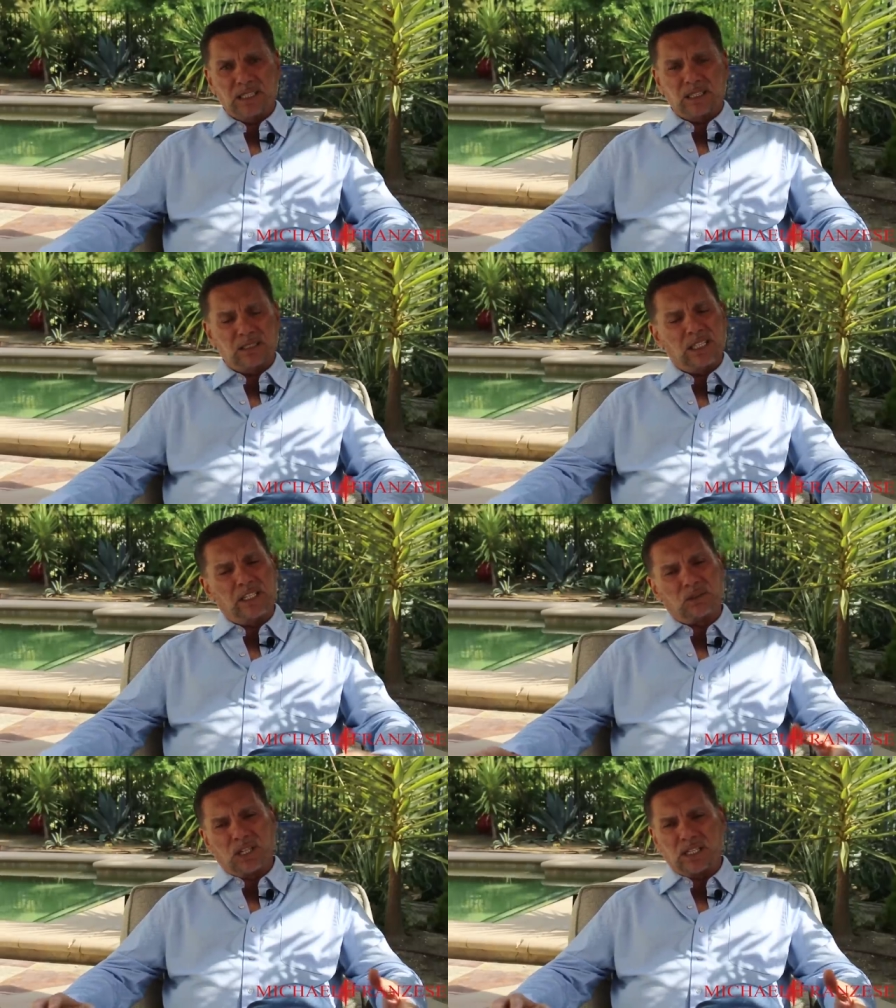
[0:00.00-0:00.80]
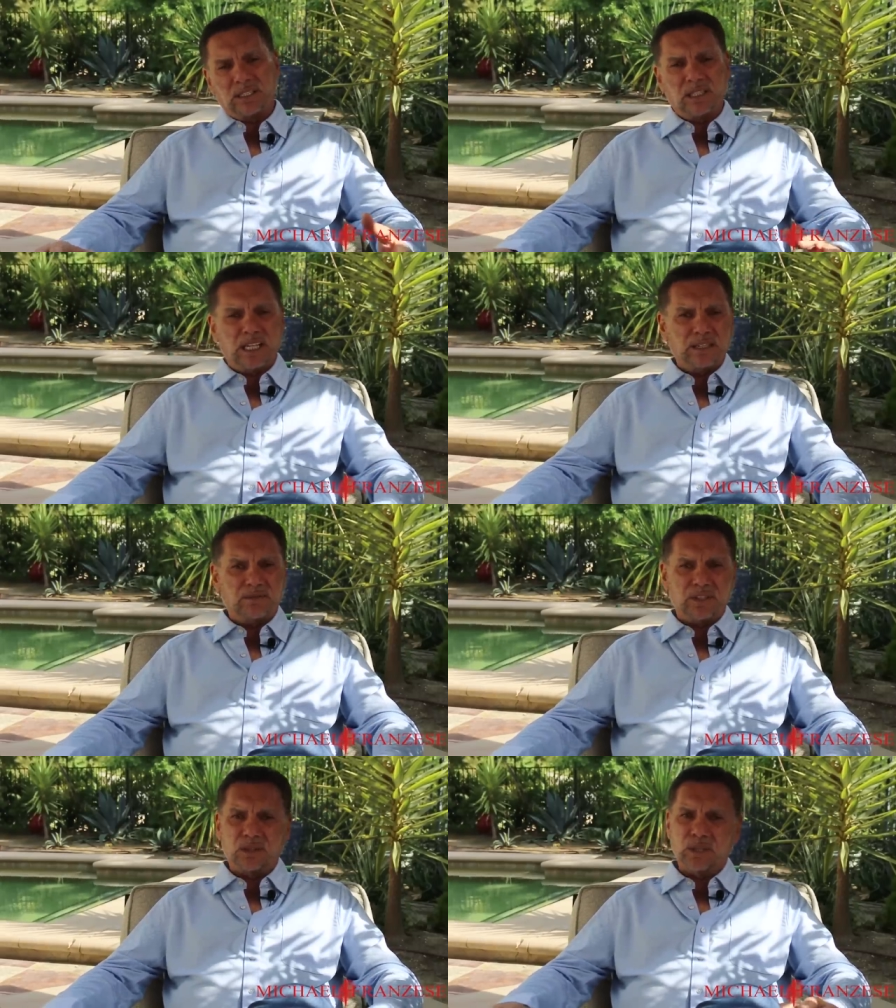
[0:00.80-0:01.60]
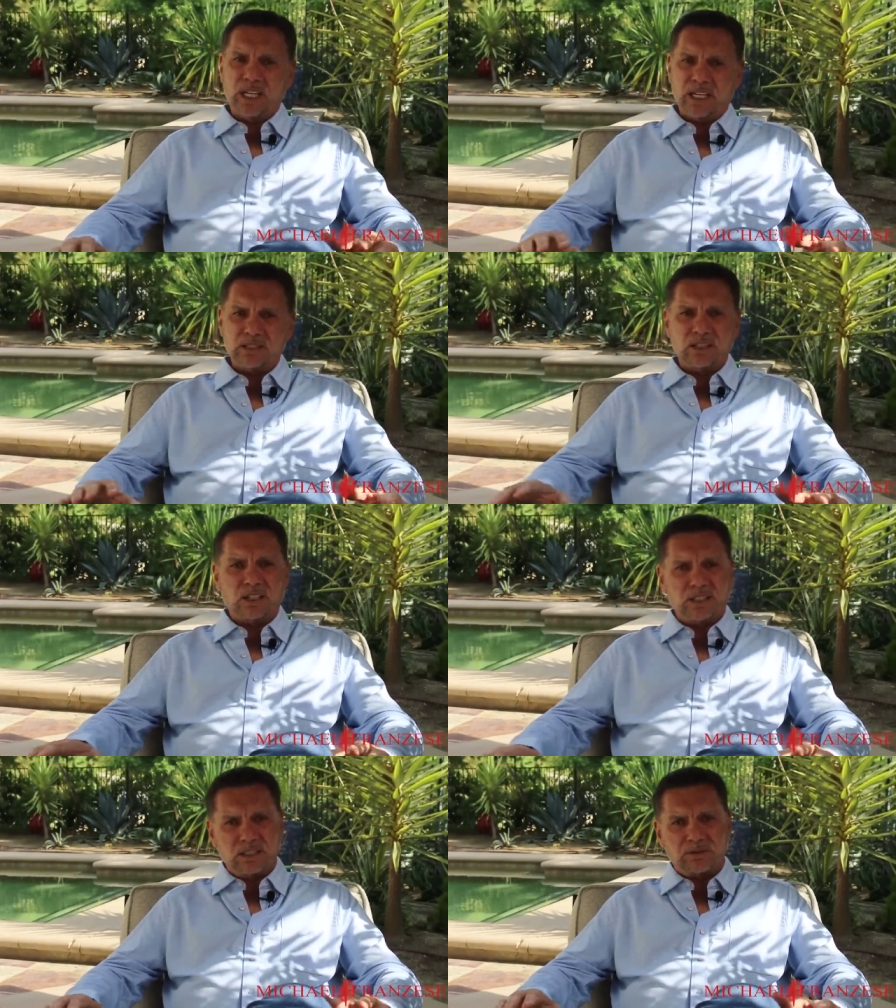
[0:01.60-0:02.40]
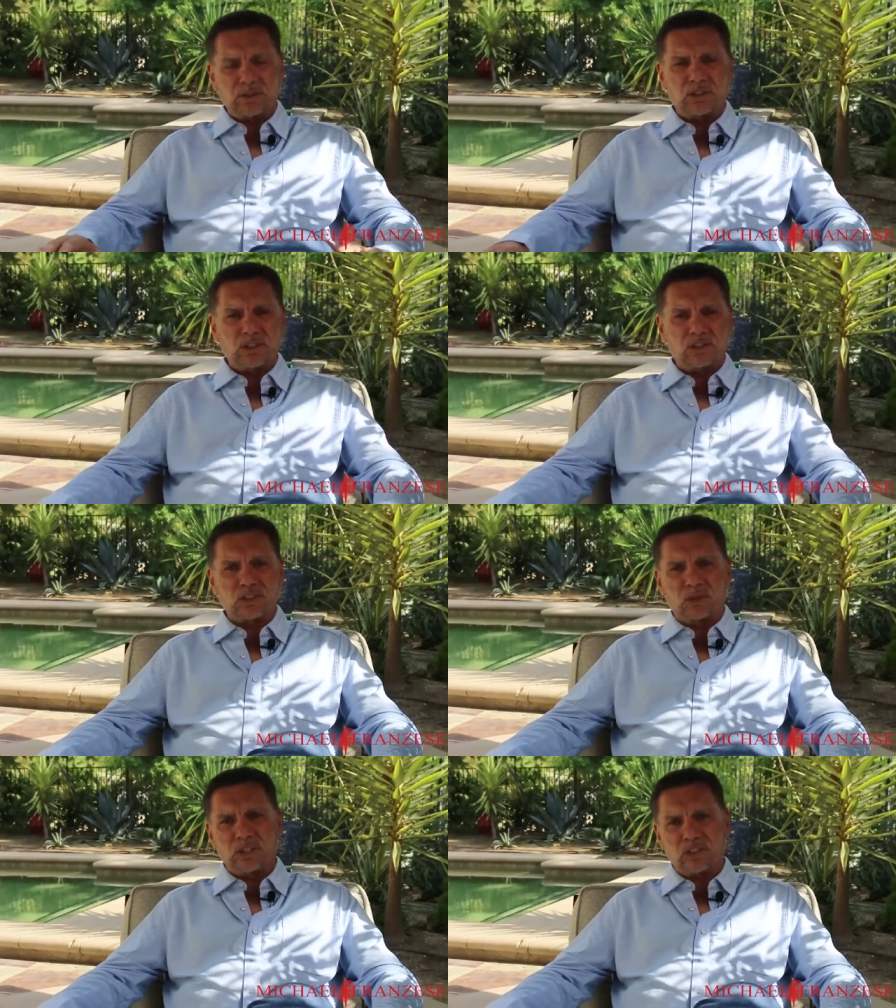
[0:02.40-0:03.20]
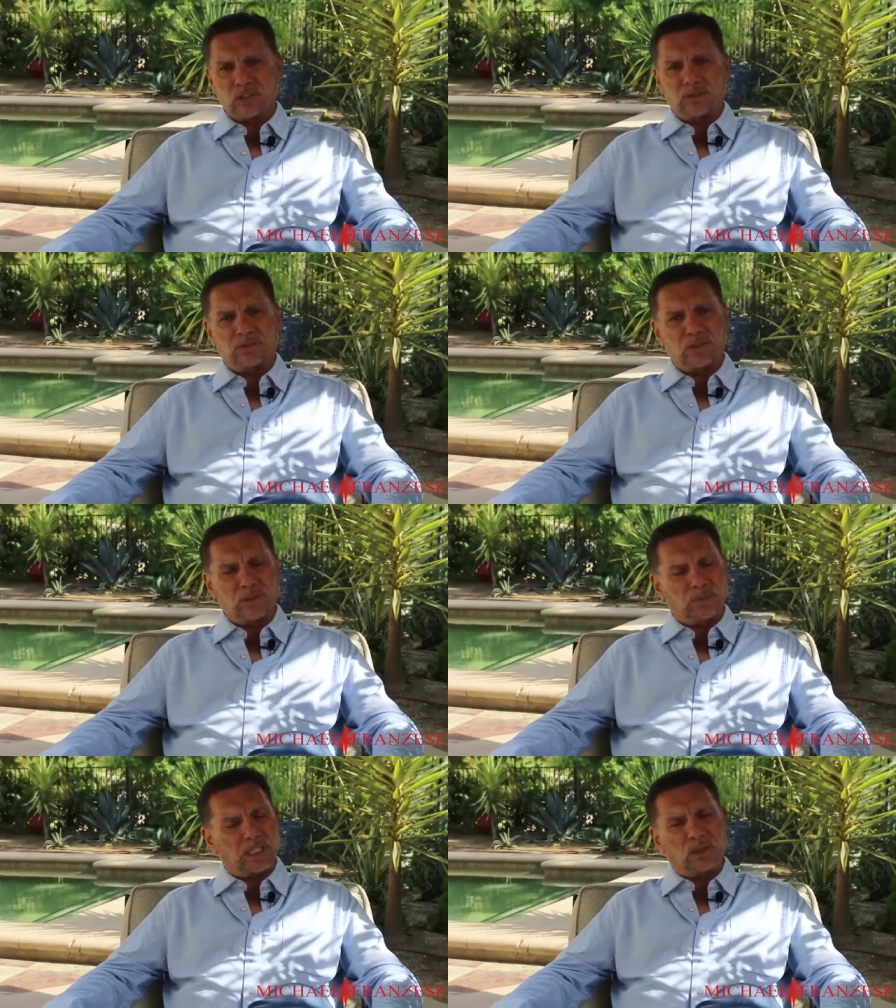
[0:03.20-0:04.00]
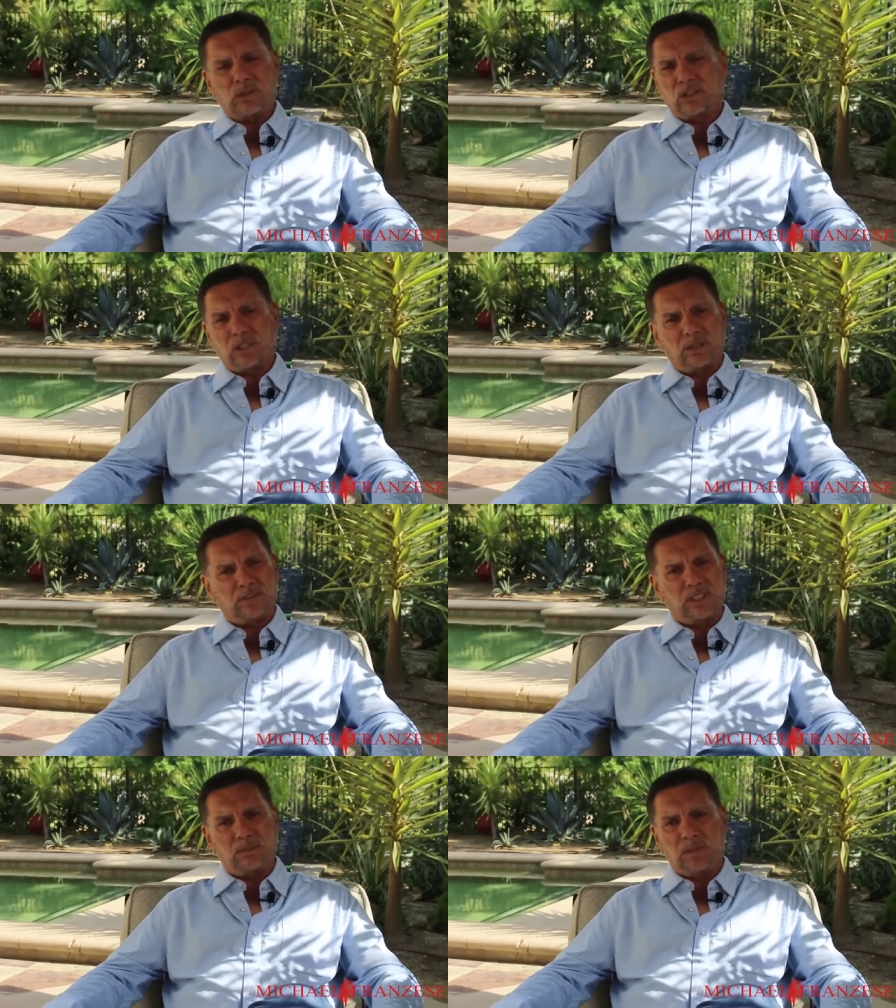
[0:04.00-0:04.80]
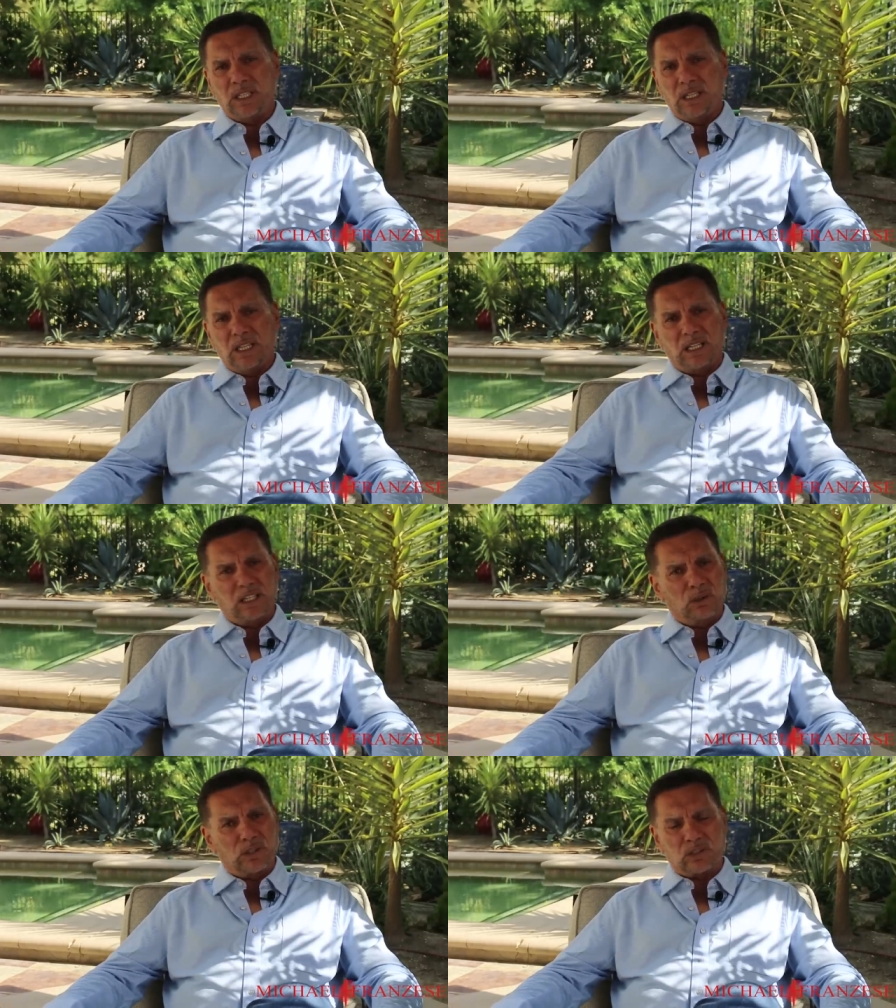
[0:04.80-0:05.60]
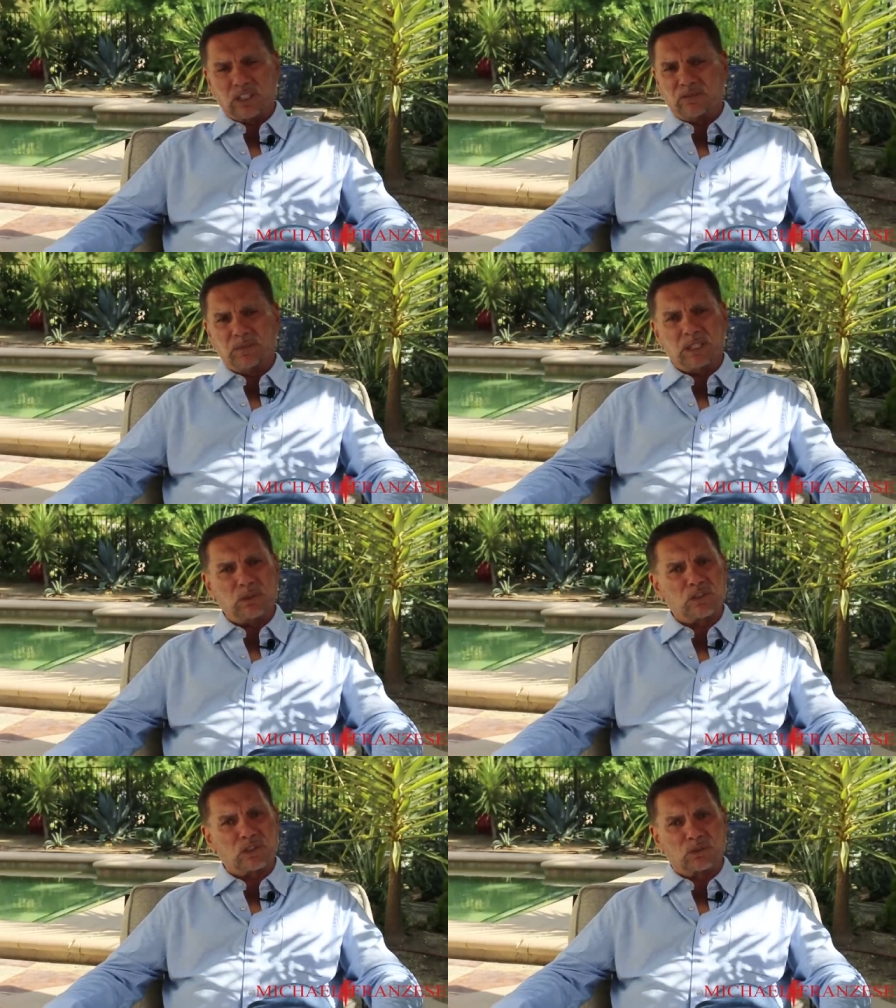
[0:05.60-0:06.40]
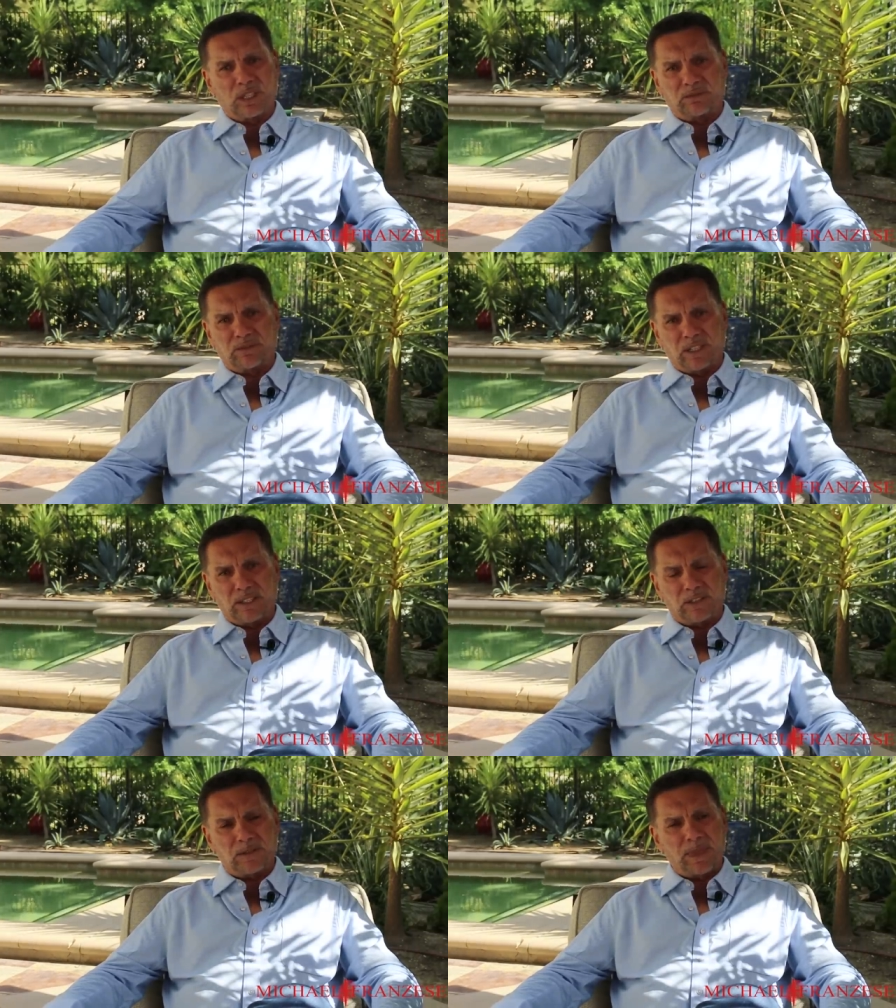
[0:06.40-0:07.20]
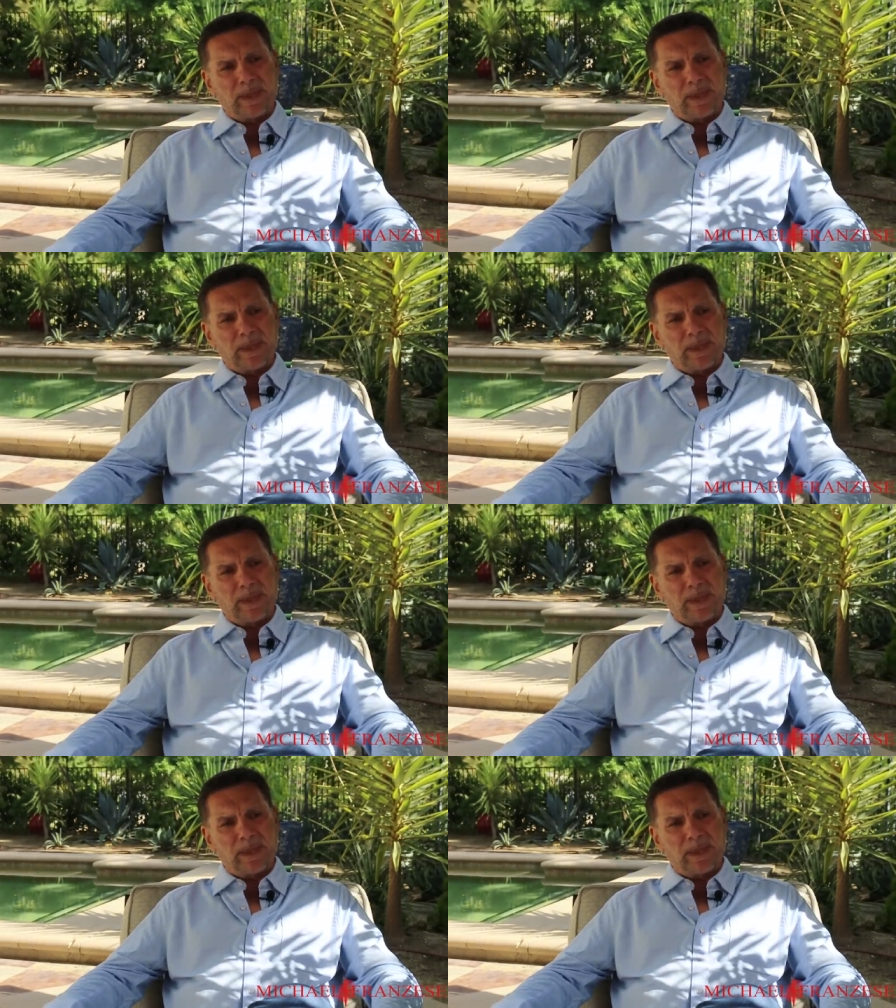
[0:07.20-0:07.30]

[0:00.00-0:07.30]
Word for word: Now, later on in life, you know, we had our differences, so on and so forth, but I always loved him, and he always loved me. He was a great father.